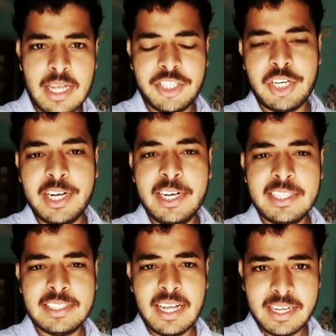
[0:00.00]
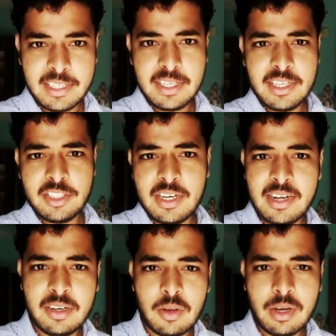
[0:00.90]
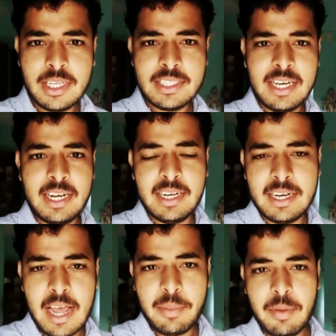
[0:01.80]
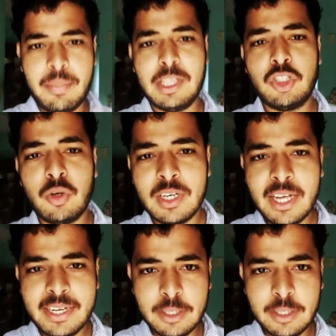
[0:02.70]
I studied in Sankitika Engineering College and I'm a passed out guy